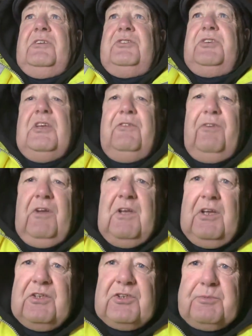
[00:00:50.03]
Chief
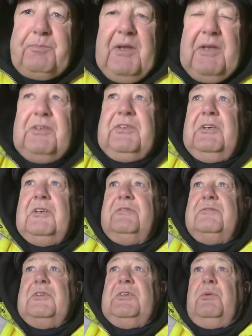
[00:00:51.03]
Inspector
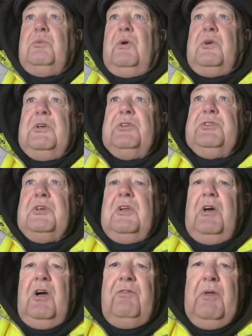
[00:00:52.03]
Richard Watkinson
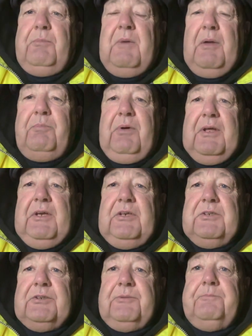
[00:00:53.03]
of the Met
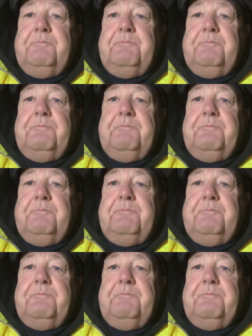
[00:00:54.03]
Police.